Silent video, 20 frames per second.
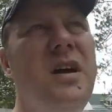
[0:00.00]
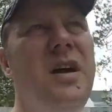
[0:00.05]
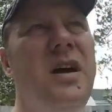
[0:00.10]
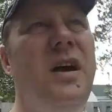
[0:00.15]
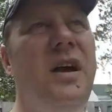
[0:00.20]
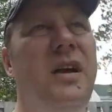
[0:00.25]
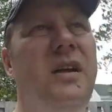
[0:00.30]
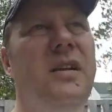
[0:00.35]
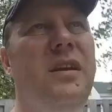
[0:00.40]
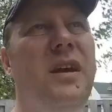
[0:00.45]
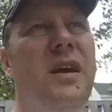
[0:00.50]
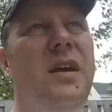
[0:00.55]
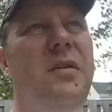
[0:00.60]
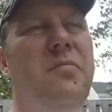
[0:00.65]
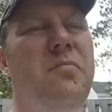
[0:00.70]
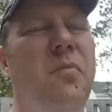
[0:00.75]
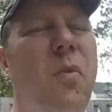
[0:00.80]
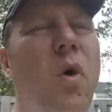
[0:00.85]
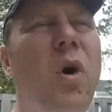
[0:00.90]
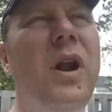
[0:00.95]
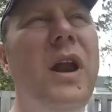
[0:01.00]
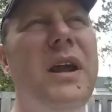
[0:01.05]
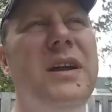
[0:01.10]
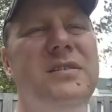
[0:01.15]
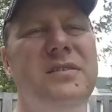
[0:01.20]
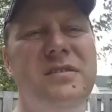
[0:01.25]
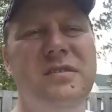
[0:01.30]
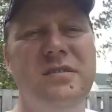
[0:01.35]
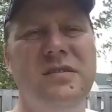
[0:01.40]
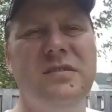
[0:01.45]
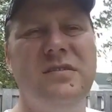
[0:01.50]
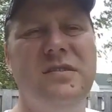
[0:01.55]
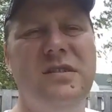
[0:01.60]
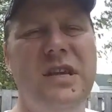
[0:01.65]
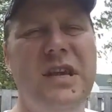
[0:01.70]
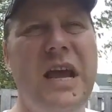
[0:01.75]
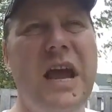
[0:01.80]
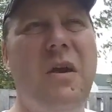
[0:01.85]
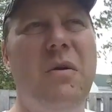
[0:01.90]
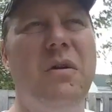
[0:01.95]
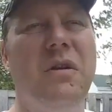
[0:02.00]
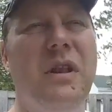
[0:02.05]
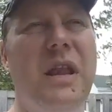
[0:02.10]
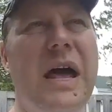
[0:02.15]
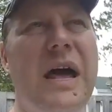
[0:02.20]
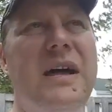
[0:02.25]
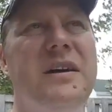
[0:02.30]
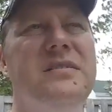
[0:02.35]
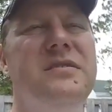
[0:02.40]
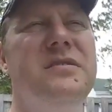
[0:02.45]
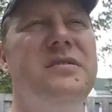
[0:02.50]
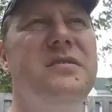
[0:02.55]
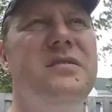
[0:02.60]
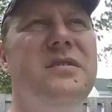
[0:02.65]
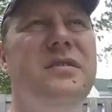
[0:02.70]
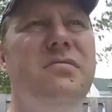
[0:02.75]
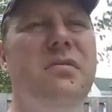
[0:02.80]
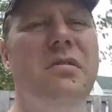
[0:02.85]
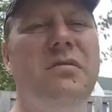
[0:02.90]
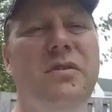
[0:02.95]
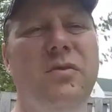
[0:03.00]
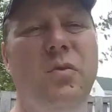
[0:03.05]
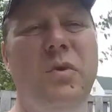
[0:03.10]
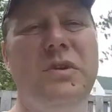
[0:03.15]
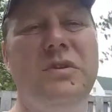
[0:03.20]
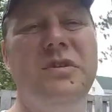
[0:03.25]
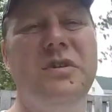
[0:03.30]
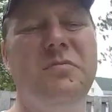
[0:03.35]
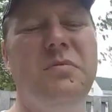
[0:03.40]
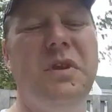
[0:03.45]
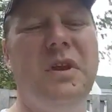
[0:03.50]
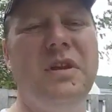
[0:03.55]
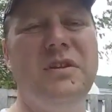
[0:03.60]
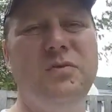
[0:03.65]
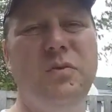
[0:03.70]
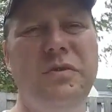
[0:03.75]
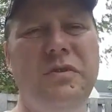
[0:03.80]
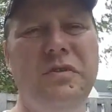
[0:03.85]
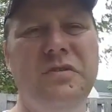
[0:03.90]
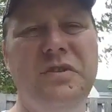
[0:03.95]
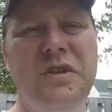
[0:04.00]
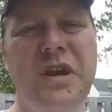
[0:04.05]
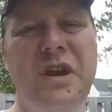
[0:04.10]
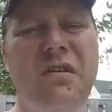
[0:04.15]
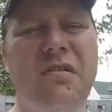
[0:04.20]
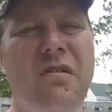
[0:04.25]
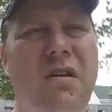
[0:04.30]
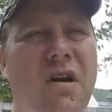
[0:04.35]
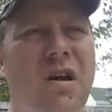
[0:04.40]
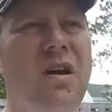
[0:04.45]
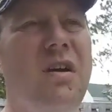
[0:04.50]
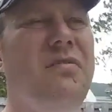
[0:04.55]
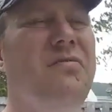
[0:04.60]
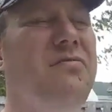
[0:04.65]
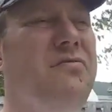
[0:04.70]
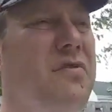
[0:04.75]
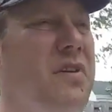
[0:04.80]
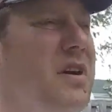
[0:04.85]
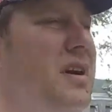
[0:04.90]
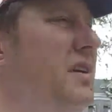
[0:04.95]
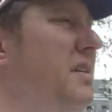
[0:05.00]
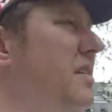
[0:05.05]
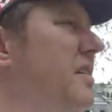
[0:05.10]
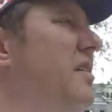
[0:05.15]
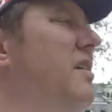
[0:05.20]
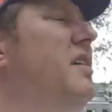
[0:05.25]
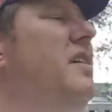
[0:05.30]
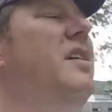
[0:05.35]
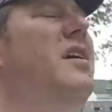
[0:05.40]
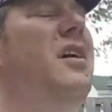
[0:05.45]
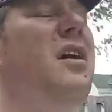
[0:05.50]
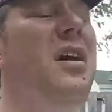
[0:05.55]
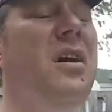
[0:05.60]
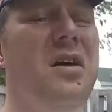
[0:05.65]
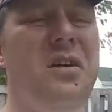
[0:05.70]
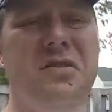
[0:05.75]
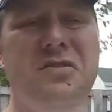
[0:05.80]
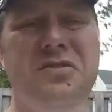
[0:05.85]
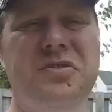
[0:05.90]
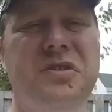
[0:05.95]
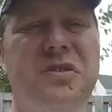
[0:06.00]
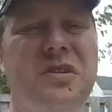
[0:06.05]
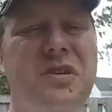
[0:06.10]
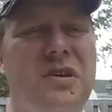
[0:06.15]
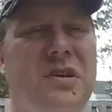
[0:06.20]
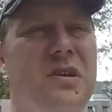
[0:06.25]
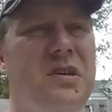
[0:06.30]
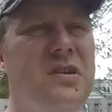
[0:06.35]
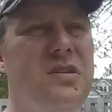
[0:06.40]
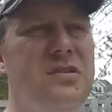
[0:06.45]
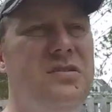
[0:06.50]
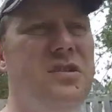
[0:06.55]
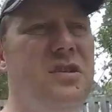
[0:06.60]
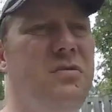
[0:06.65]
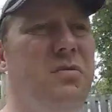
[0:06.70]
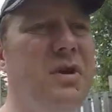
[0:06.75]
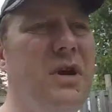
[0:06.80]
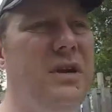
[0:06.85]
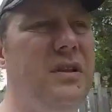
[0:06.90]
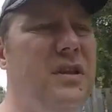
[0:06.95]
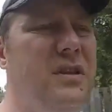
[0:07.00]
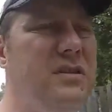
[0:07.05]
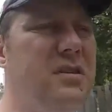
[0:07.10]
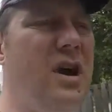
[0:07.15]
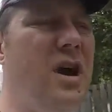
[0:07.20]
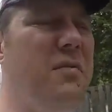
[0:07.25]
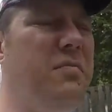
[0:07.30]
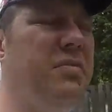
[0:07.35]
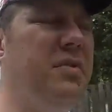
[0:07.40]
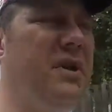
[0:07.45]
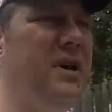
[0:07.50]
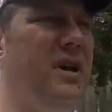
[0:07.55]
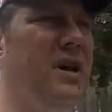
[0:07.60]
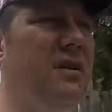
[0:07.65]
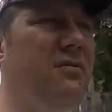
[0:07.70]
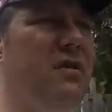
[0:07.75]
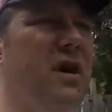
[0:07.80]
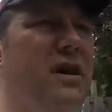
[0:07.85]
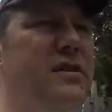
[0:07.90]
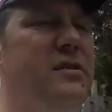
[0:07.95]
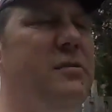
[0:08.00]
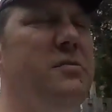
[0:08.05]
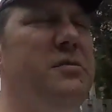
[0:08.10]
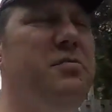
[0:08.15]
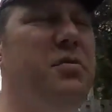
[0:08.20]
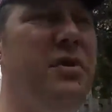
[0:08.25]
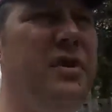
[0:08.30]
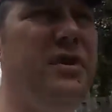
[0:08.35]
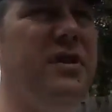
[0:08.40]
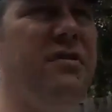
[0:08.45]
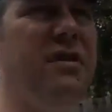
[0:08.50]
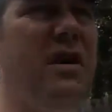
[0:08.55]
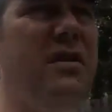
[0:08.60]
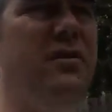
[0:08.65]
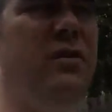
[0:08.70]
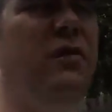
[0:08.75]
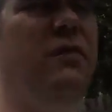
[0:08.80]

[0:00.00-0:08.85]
and more or less see how it lasts throughout the winter, because winters here are freaking harsh. So we'll get these hop rhizomes put in the ground,